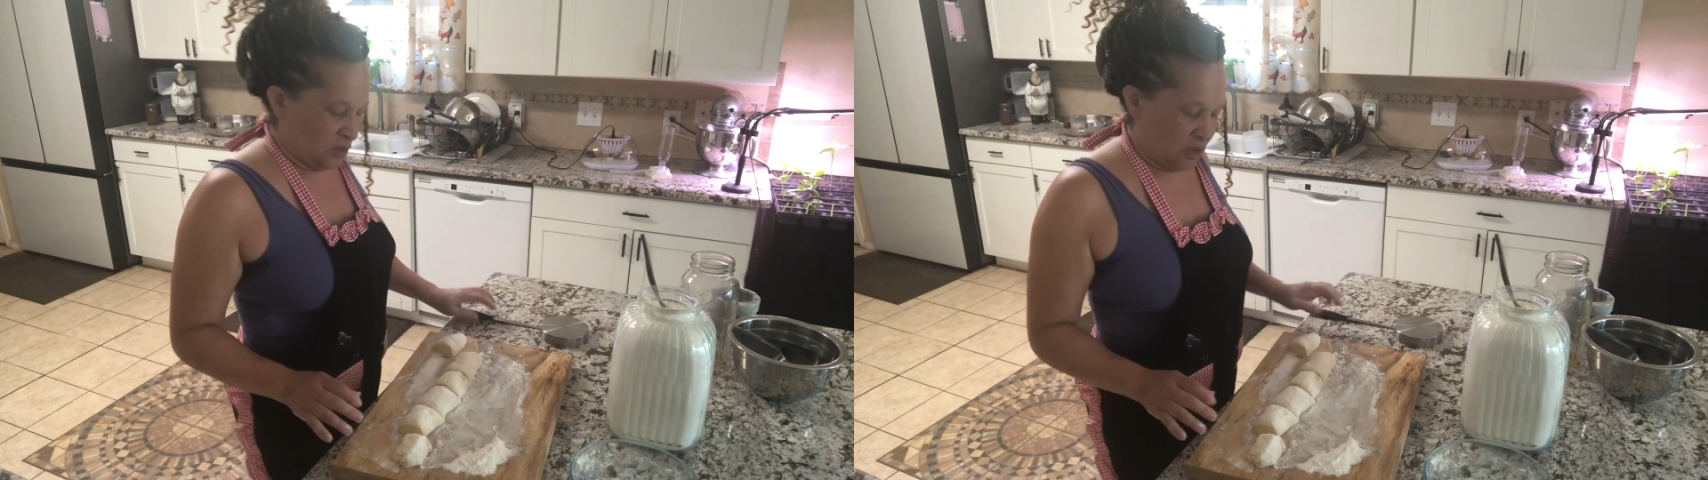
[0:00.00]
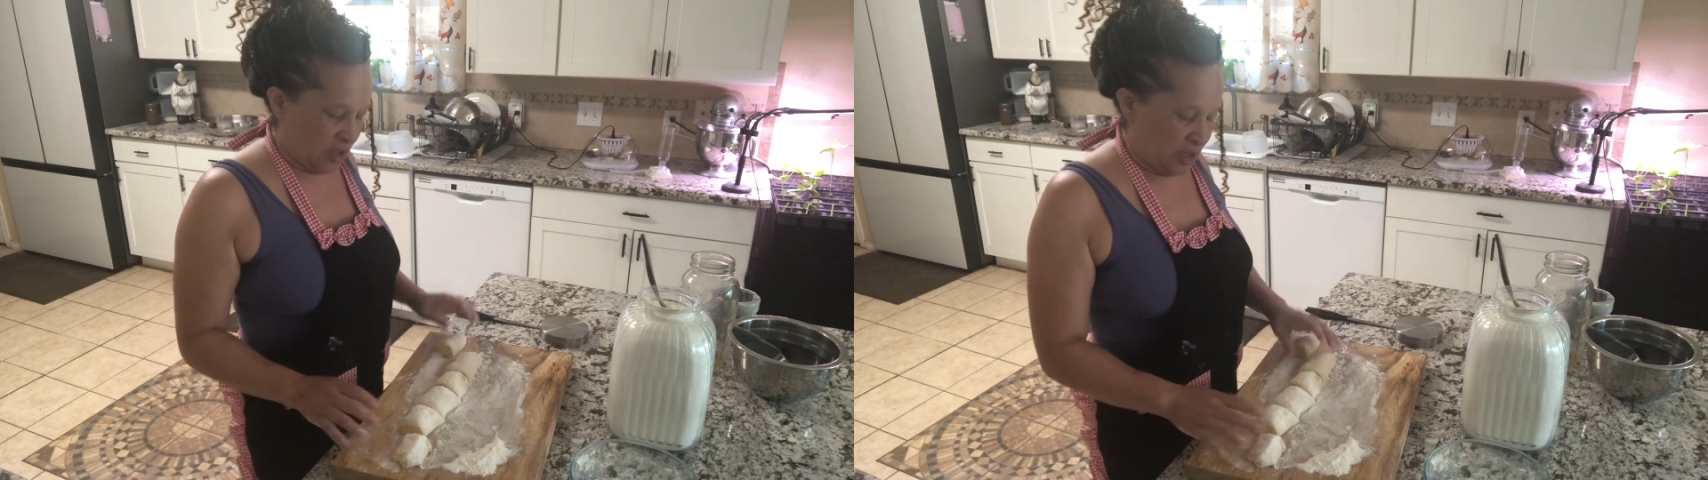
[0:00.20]

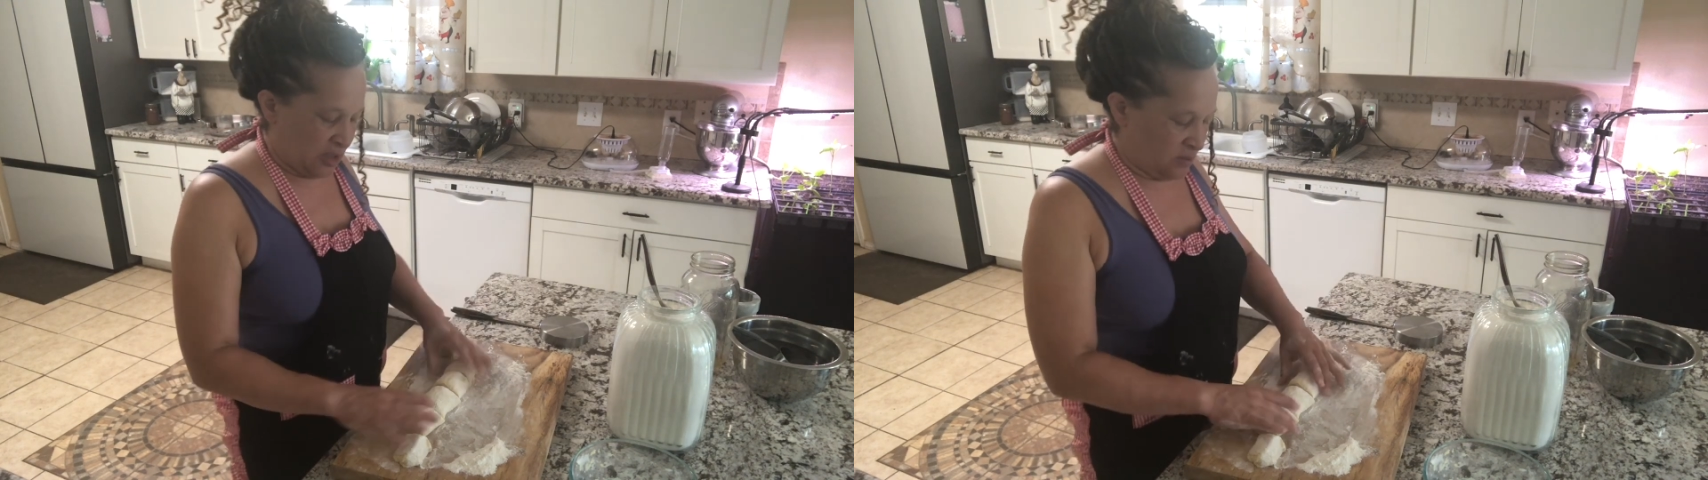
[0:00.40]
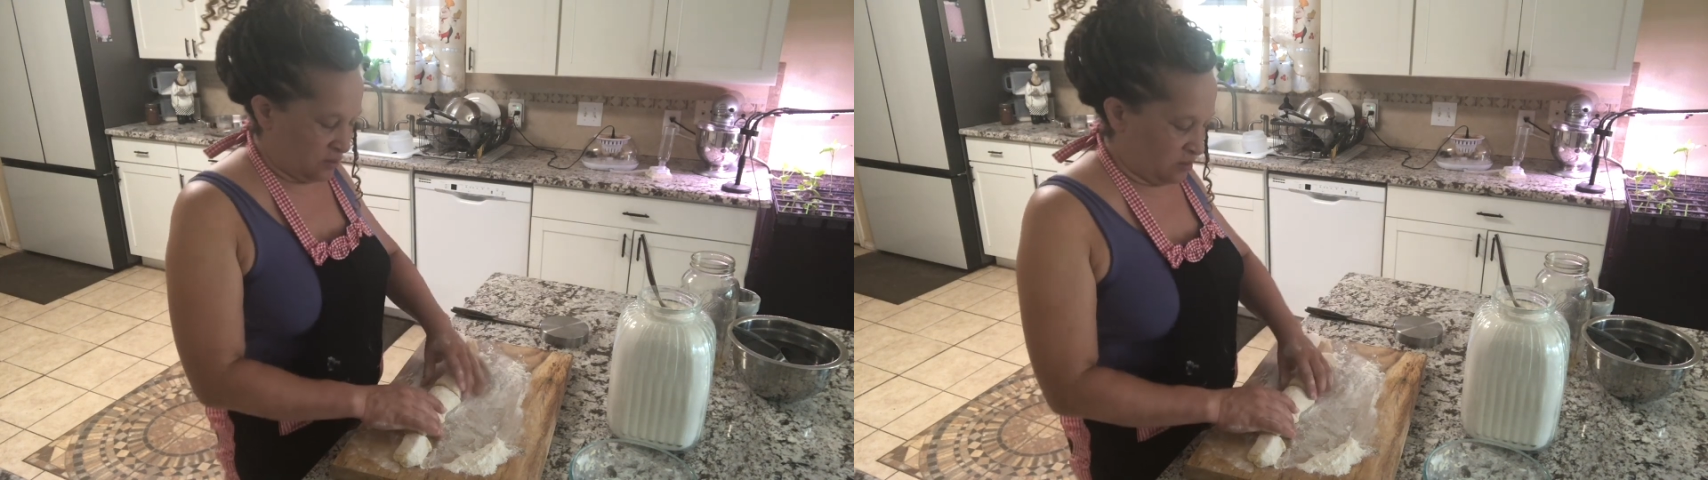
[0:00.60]

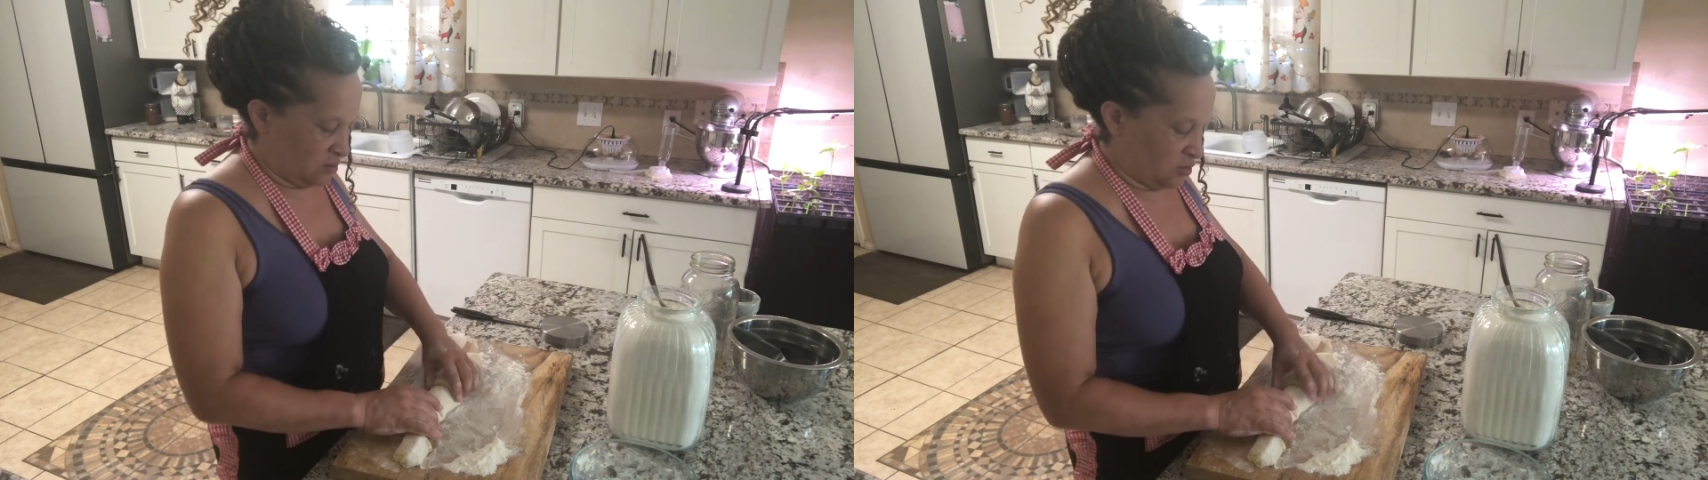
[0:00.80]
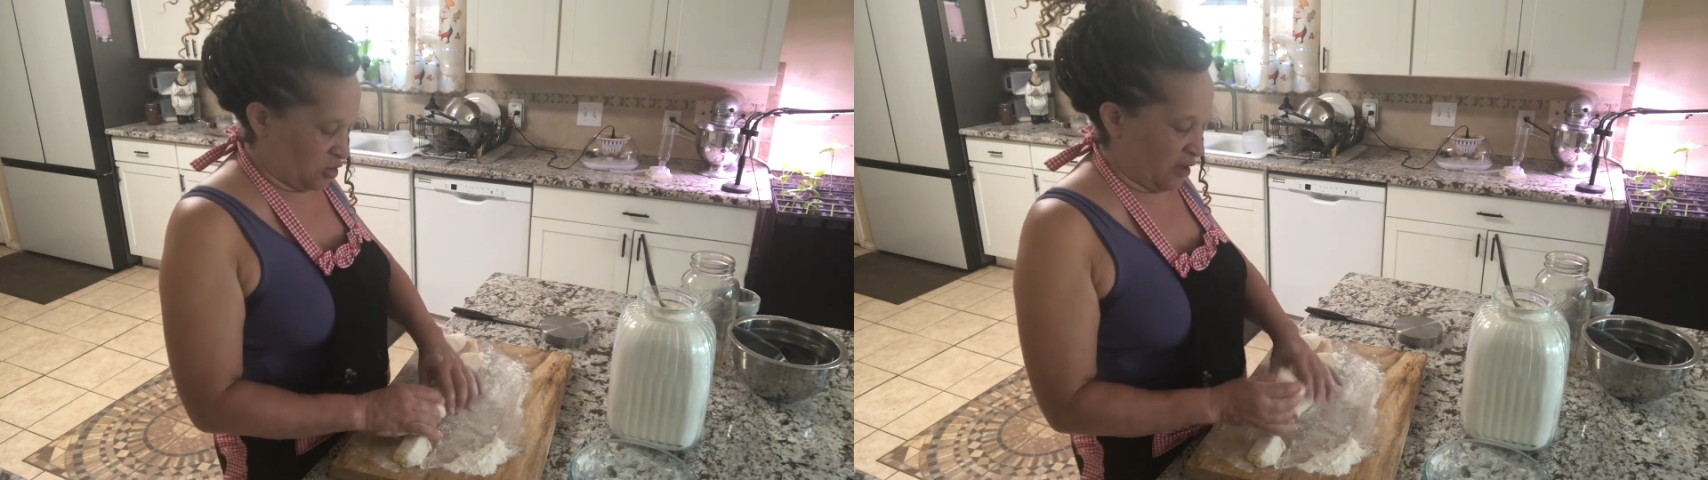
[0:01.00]
Okay,
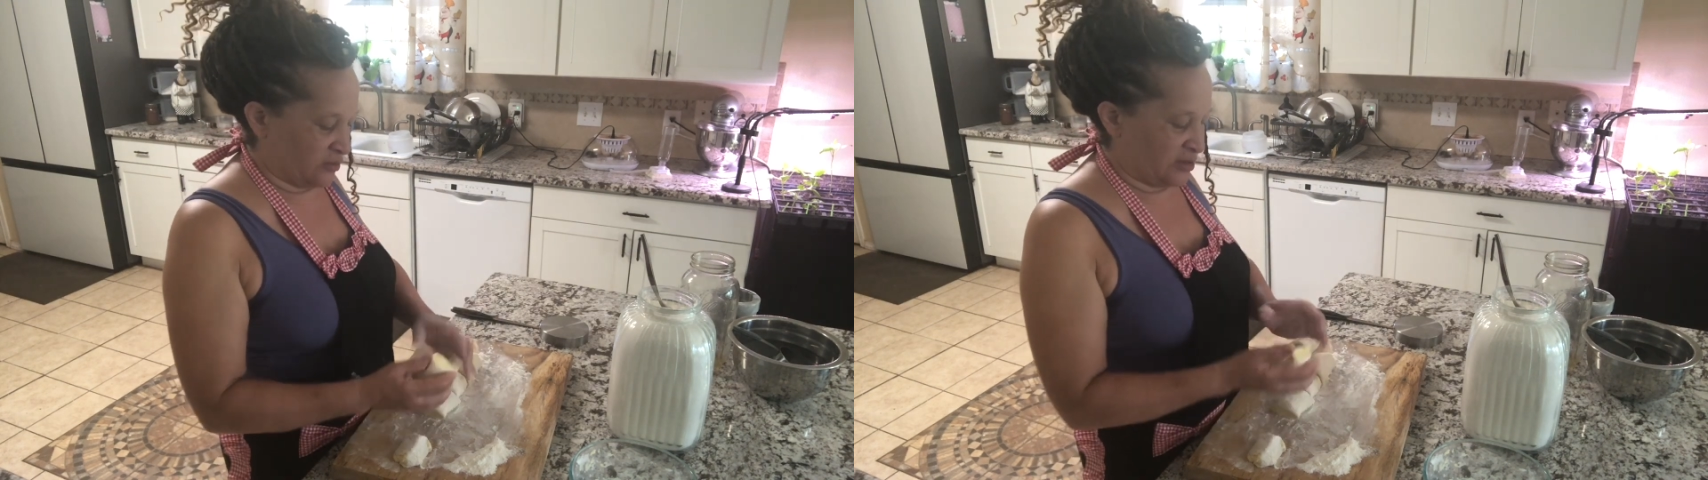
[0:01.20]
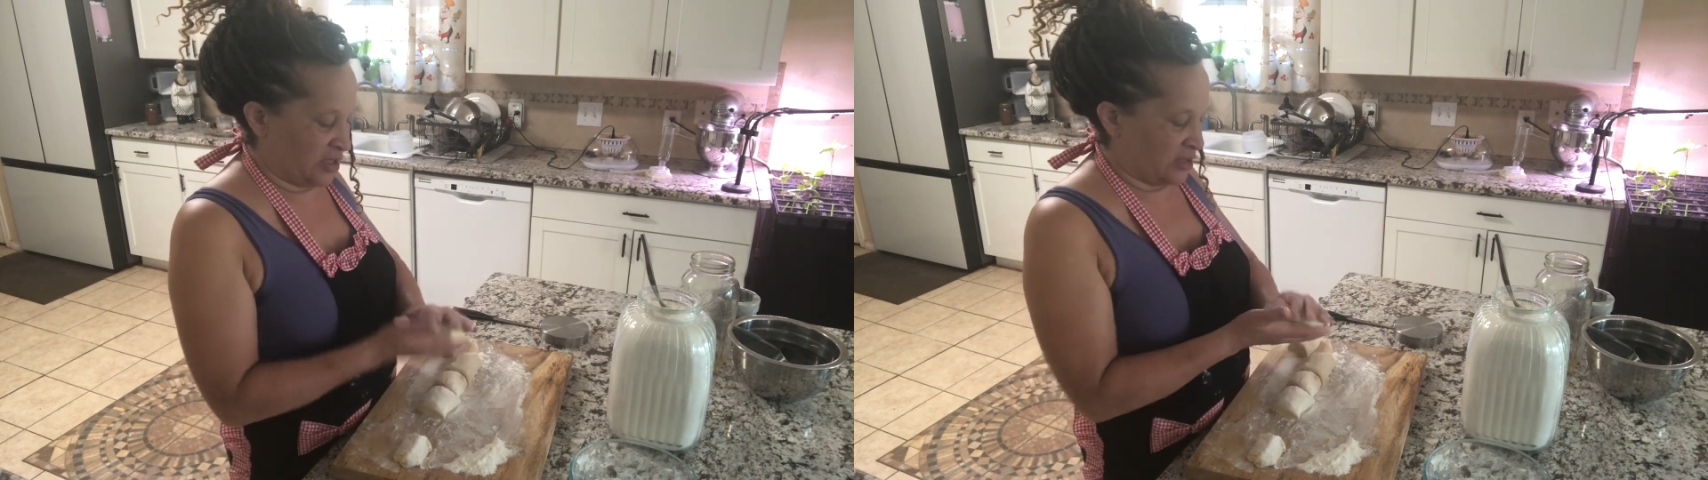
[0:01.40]
so I have
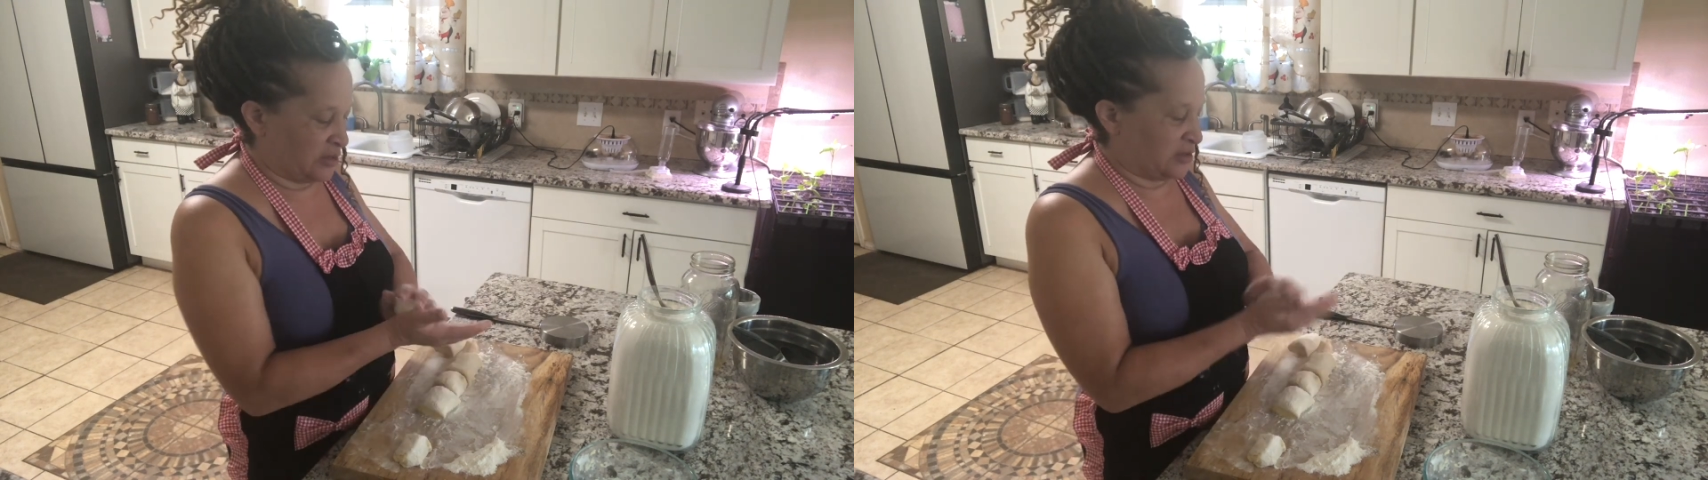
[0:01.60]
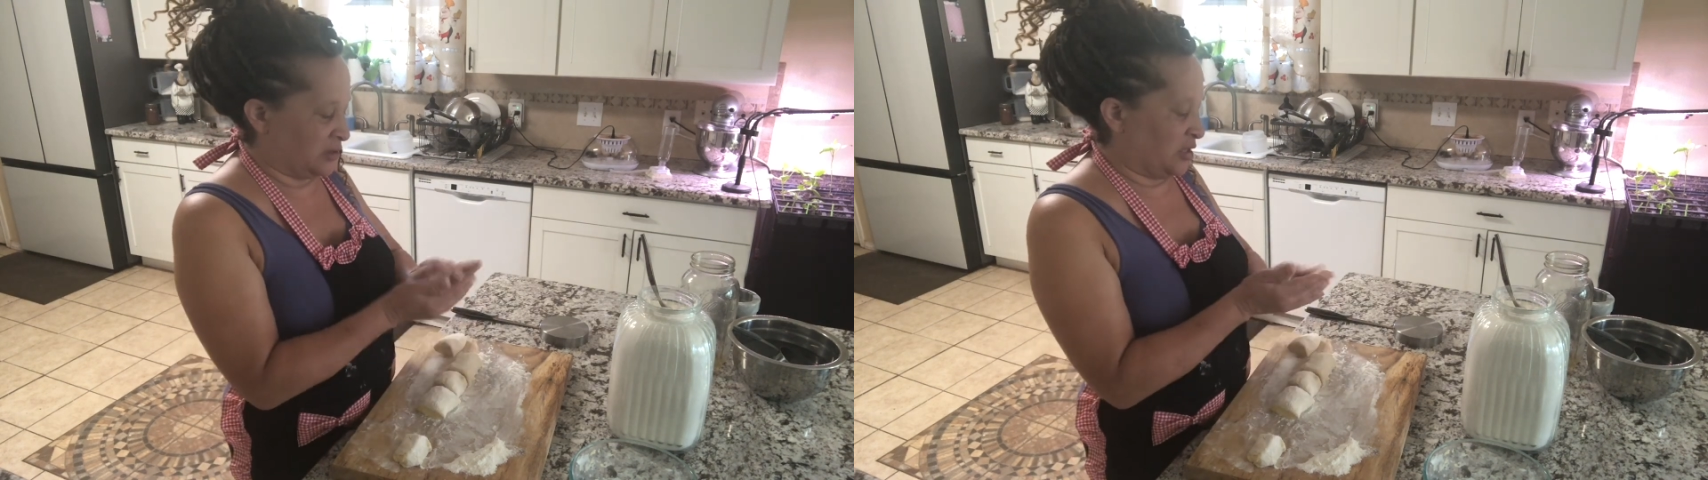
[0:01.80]
6